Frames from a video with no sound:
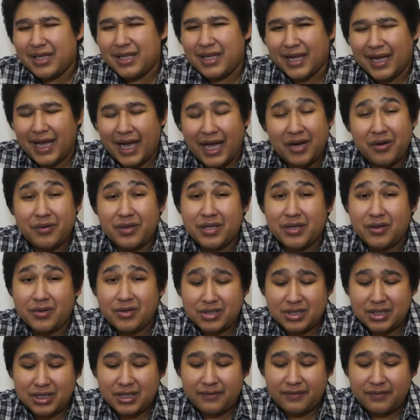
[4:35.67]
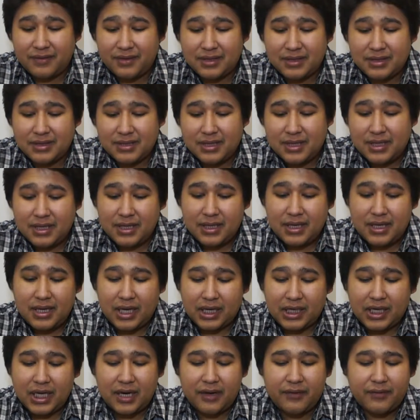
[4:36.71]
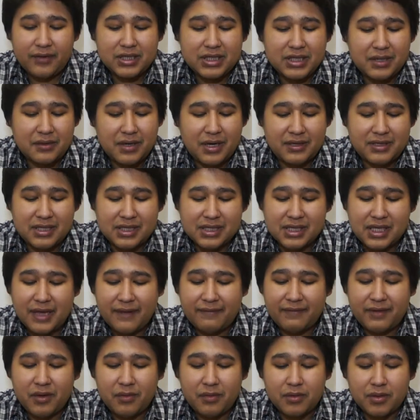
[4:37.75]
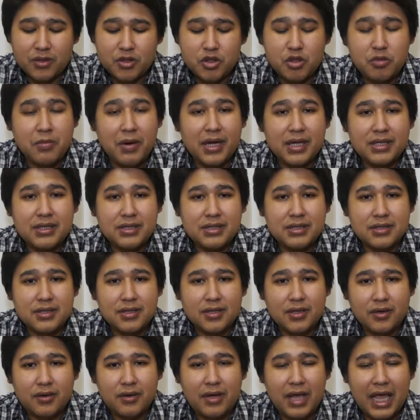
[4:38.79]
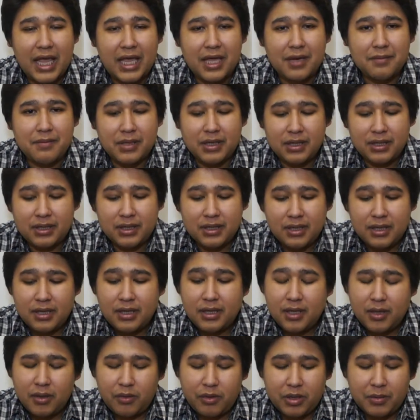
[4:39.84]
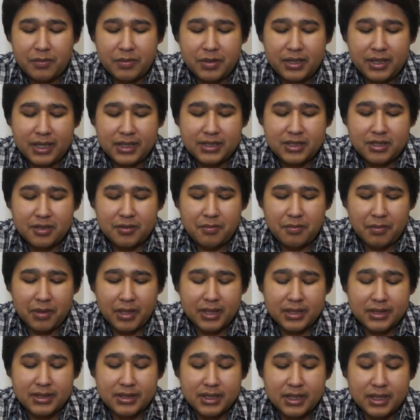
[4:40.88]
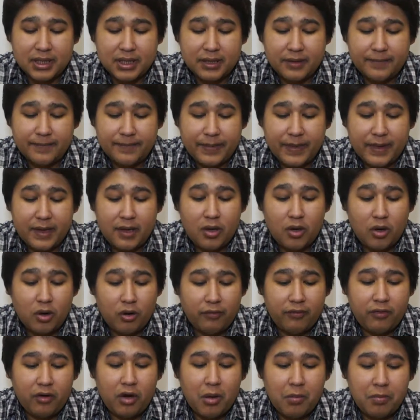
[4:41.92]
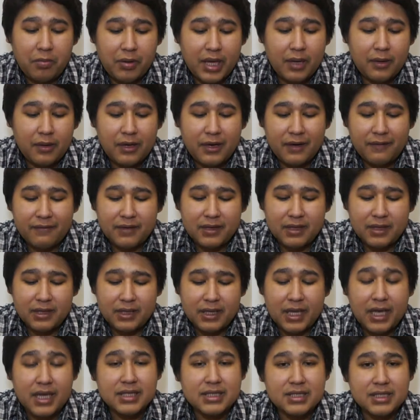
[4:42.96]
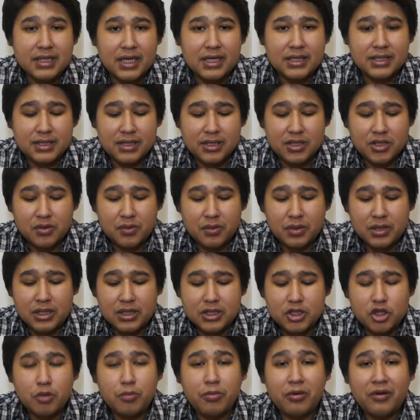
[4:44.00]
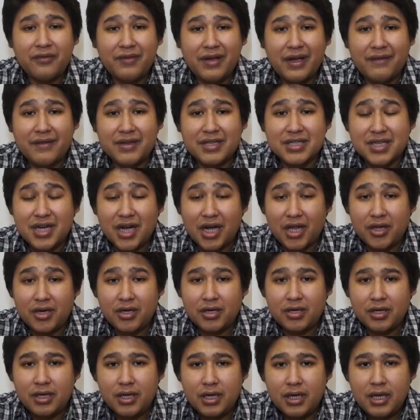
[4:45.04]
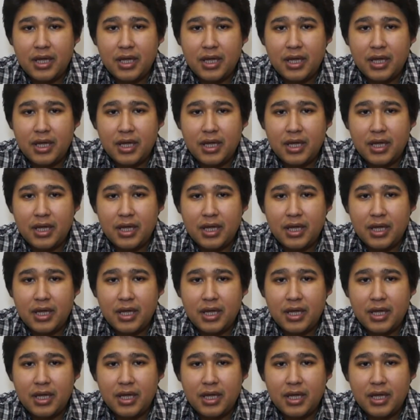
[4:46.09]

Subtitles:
Like I don't really notice the difference. I kind of wish they would have just left it with 2 buttons, you know, A and B. Would have been nicer, but overall playing it and everything like that is nice. The screen is 2.5-inch color.